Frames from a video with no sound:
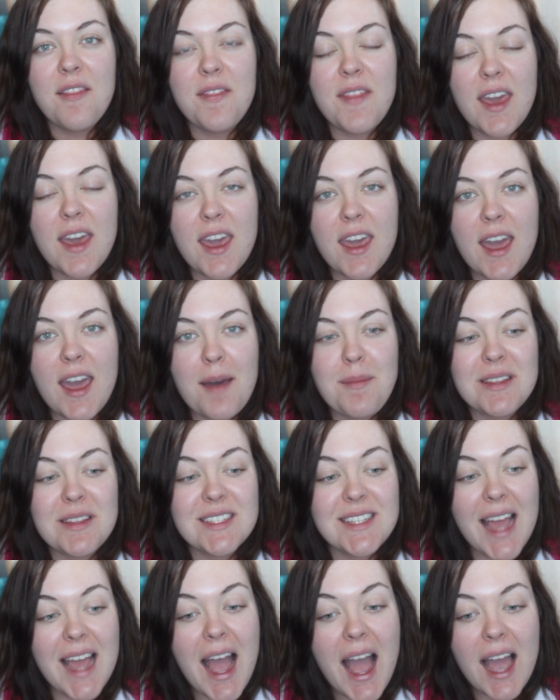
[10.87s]
they have
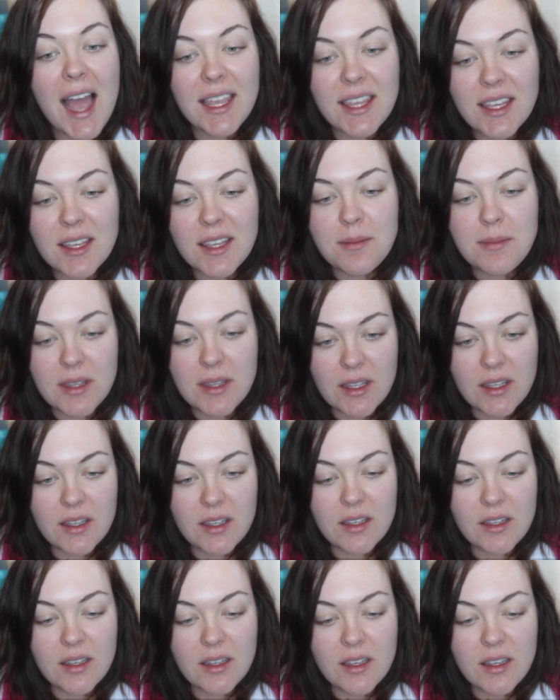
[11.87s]
been tagging
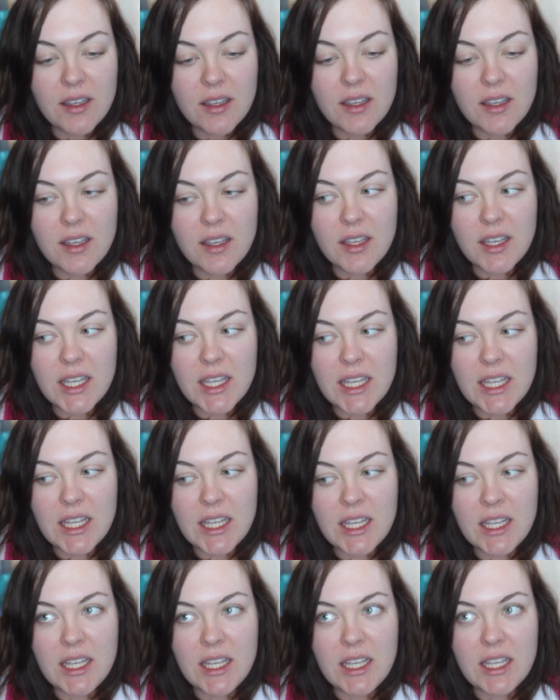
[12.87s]
me
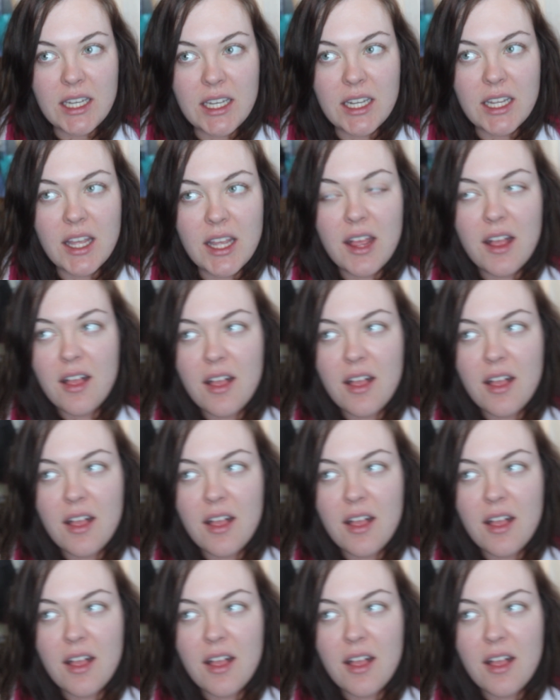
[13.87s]
in